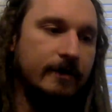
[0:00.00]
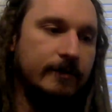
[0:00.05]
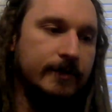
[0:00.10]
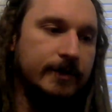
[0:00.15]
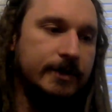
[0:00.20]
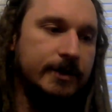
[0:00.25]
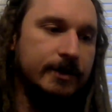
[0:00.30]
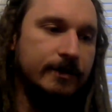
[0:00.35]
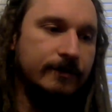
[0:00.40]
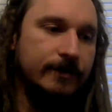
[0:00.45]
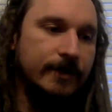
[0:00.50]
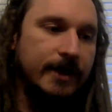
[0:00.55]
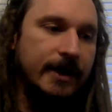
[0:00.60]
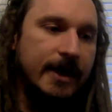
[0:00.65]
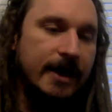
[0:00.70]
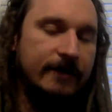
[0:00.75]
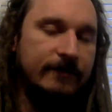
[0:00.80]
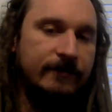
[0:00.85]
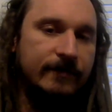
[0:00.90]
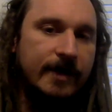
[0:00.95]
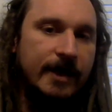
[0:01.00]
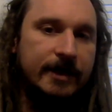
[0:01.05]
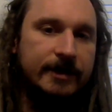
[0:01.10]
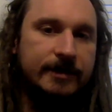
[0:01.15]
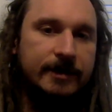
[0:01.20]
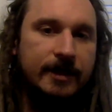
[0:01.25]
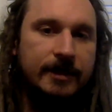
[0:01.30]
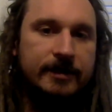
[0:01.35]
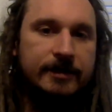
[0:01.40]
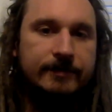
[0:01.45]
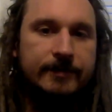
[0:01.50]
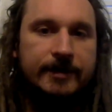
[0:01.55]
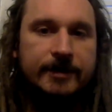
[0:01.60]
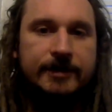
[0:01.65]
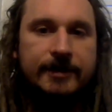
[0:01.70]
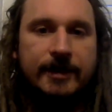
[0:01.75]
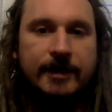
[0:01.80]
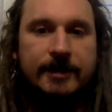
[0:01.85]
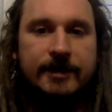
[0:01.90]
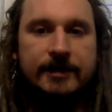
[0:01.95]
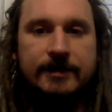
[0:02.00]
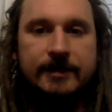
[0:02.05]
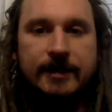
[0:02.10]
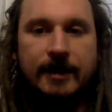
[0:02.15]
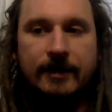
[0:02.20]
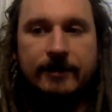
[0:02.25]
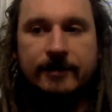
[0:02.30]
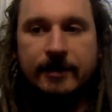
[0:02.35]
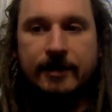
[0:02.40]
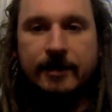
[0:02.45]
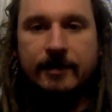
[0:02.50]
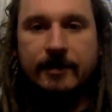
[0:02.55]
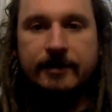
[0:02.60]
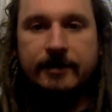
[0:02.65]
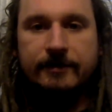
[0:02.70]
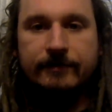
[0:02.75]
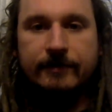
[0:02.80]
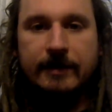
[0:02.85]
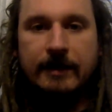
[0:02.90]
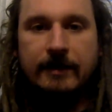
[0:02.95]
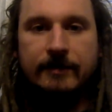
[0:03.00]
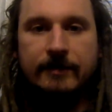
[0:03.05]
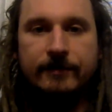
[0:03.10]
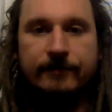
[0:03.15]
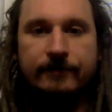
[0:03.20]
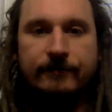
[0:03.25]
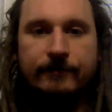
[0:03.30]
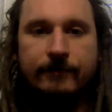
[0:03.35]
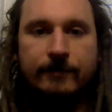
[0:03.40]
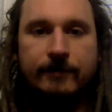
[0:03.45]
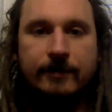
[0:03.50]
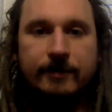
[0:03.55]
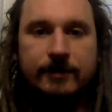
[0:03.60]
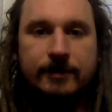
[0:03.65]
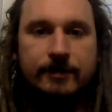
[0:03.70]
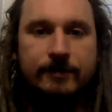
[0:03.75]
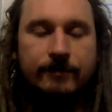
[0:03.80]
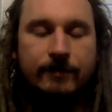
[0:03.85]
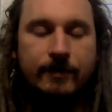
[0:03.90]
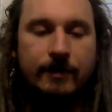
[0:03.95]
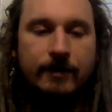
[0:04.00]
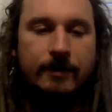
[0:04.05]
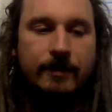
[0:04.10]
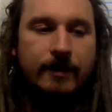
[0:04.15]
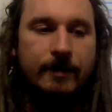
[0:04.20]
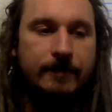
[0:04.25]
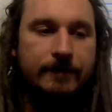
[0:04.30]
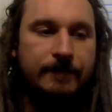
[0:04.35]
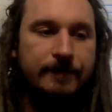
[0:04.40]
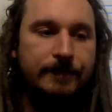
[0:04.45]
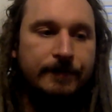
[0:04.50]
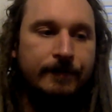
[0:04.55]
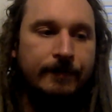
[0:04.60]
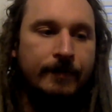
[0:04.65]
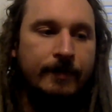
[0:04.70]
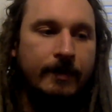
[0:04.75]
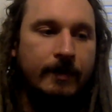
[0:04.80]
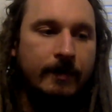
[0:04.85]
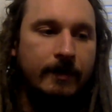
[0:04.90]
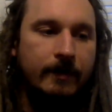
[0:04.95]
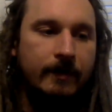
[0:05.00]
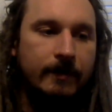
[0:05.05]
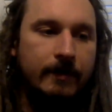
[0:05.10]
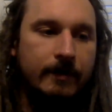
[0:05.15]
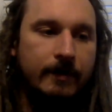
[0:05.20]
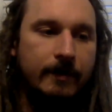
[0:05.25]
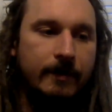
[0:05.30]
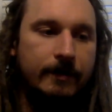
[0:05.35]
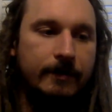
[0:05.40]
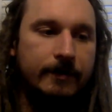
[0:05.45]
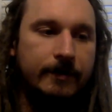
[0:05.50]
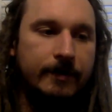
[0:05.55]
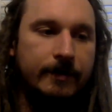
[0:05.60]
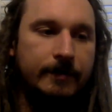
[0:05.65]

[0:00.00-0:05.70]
so we had flashlights and machetes out there because we're out in the forest and whatnot. And